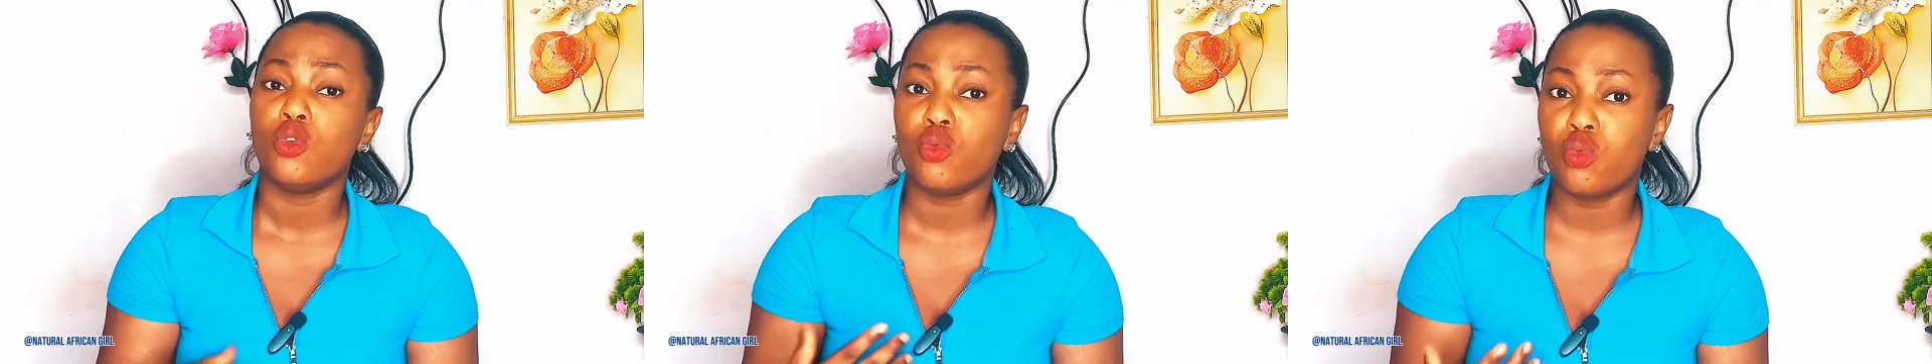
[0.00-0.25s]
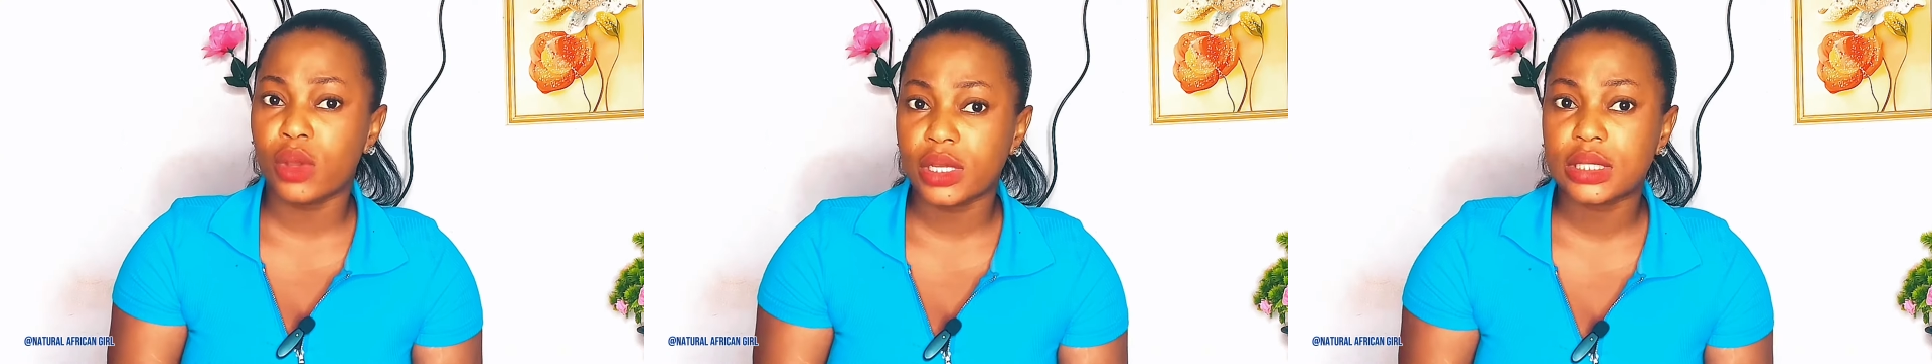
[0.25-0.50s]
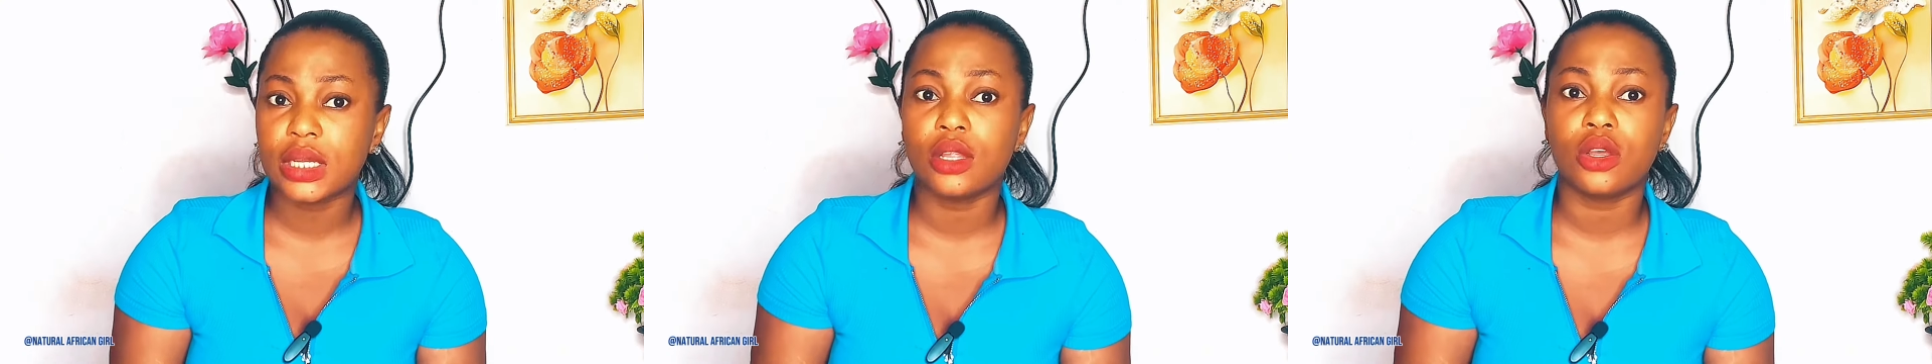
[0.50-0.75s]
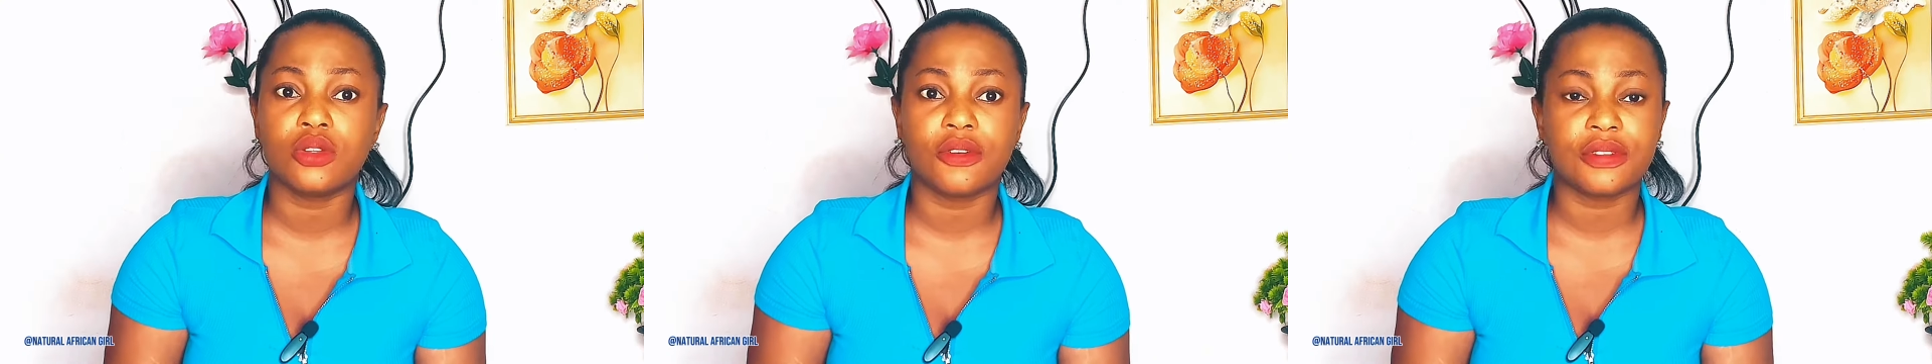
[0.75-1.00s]
wastes a
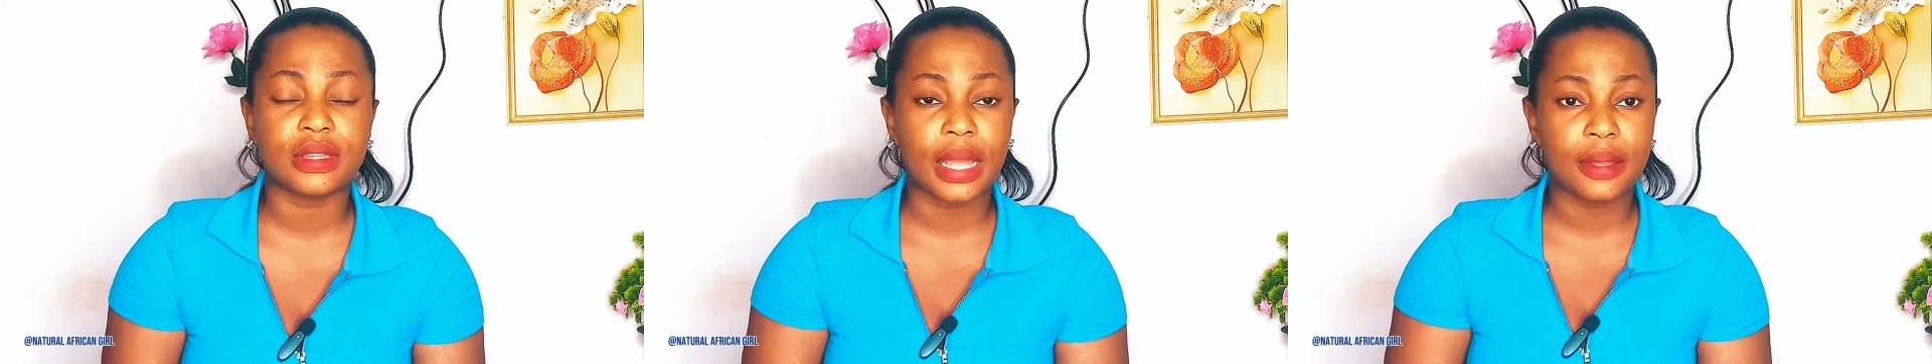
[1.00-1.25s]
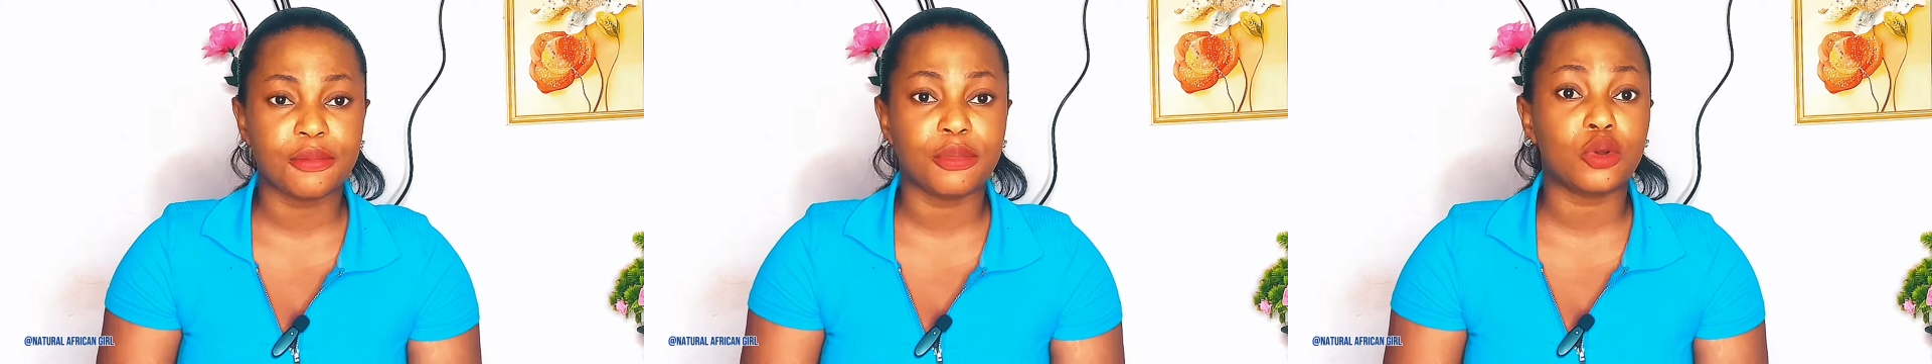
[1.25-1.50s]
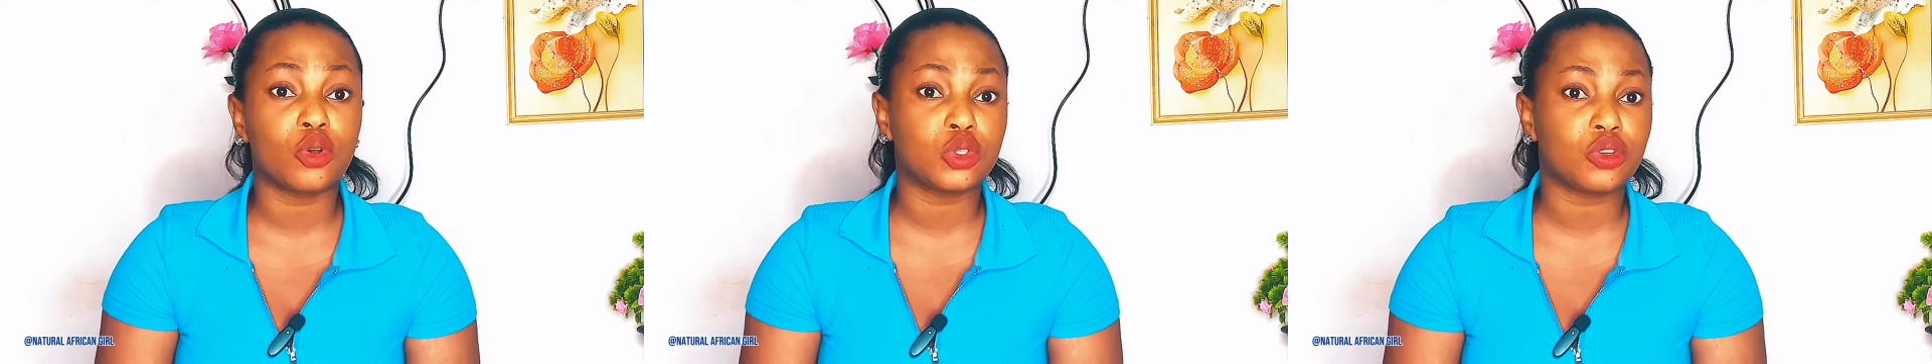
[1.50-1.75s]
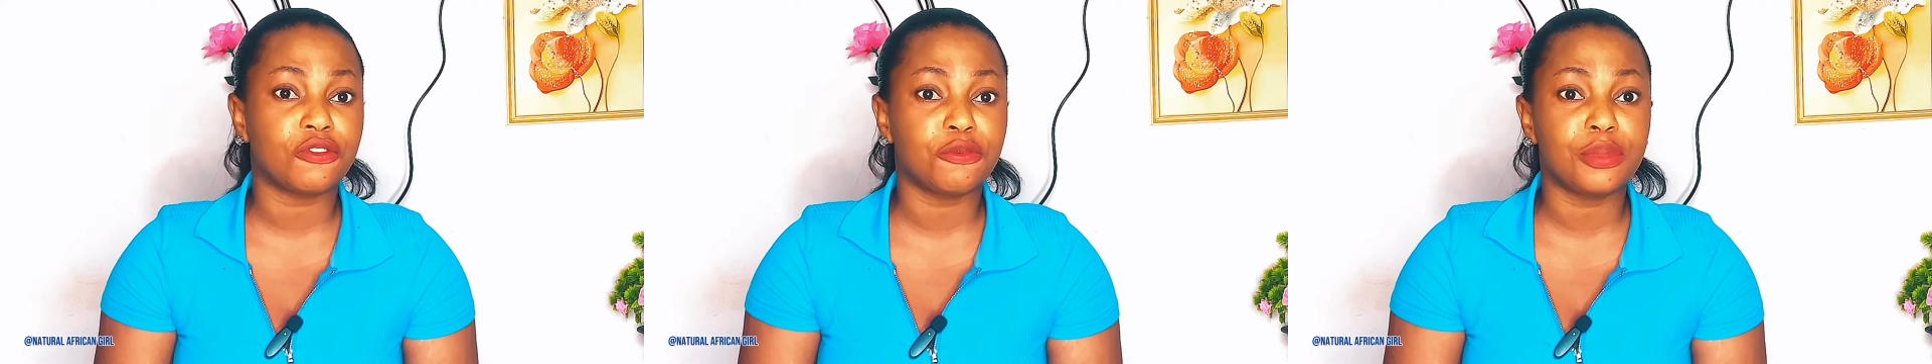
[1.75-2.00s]
lot of time
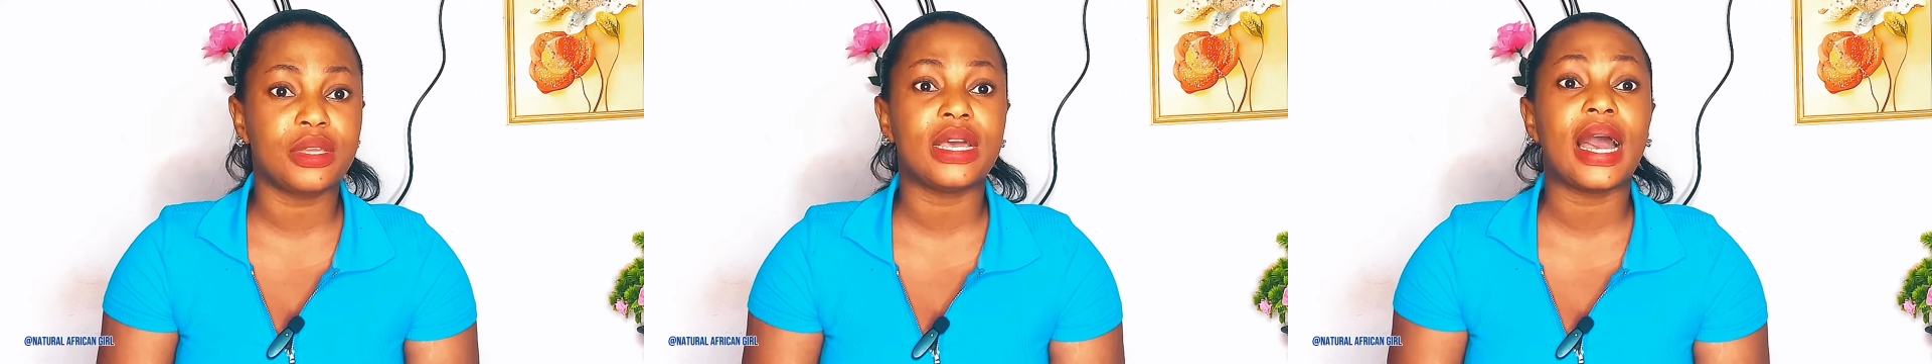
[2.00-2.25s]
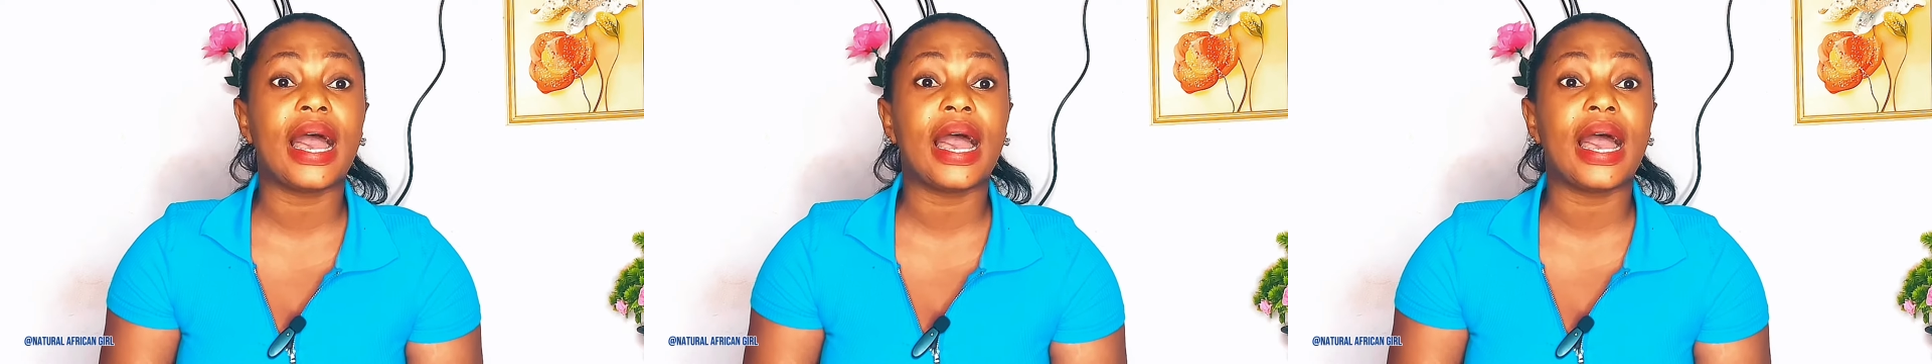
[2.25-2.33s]
because of me.